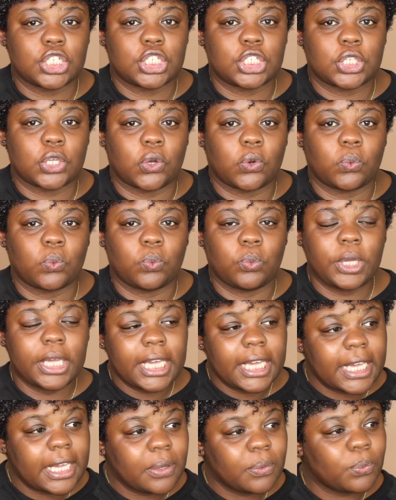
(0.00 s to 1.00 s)
so
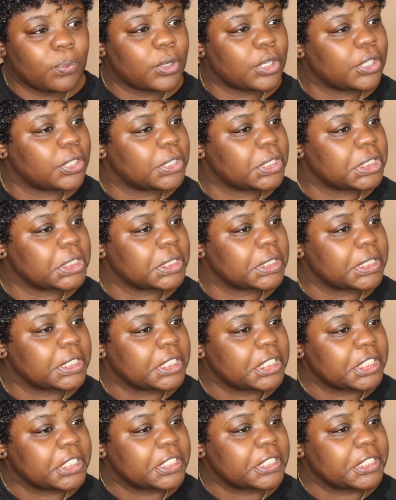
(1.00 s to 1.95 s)
we will